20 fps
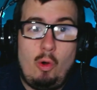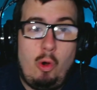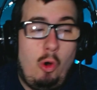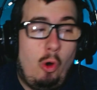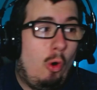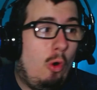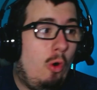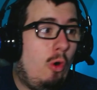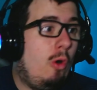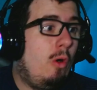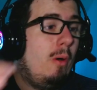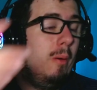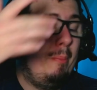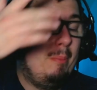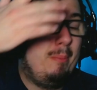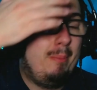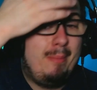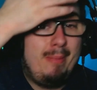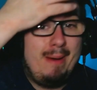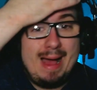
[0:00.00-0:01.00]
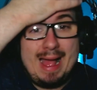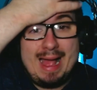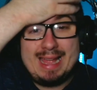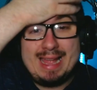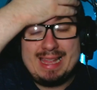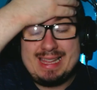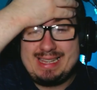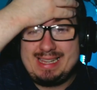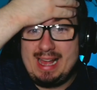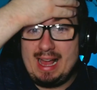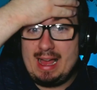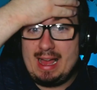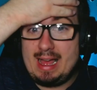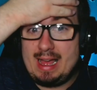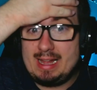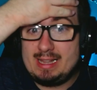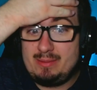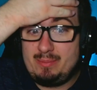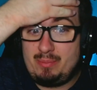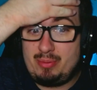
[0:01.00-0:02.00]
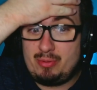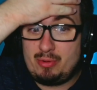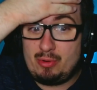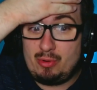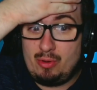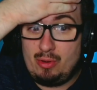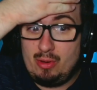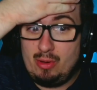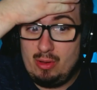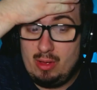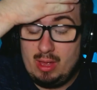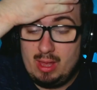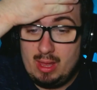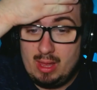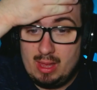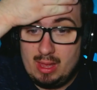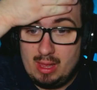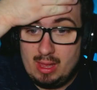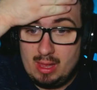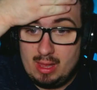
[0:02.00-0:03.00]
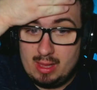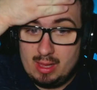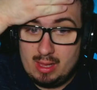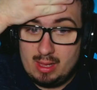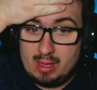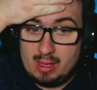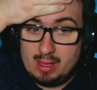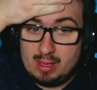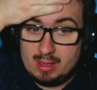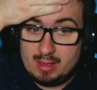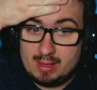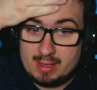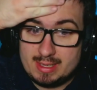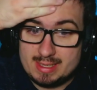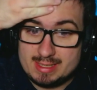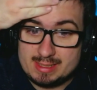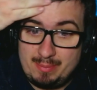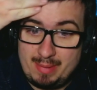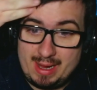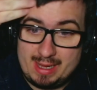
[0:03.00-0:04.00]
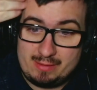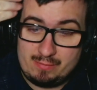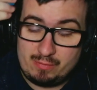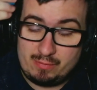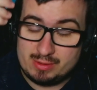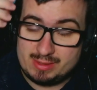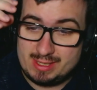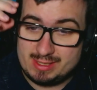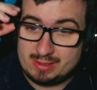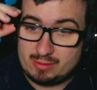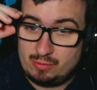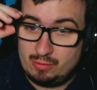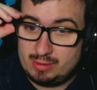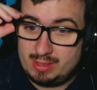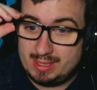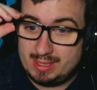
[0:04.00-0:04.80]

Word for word: Oh my god, bro. His mind was as good